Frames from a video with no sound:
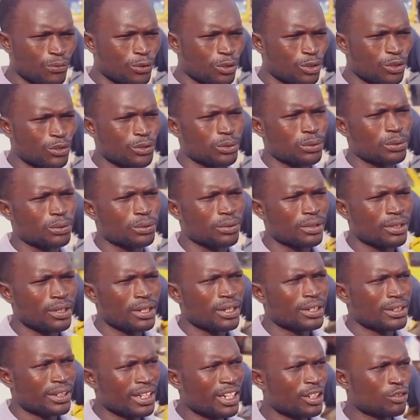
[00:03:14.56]
for you,
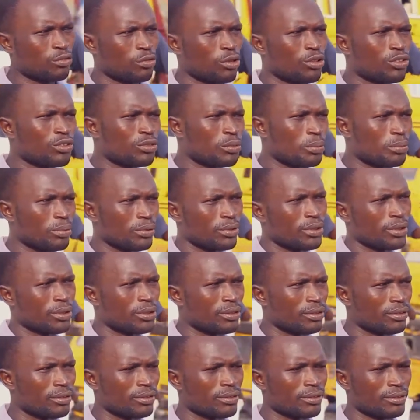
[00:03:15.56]
that is what you put
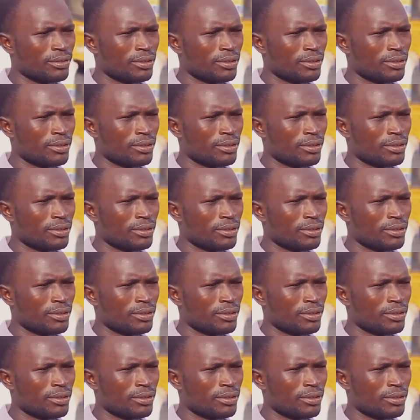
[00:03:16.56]
on.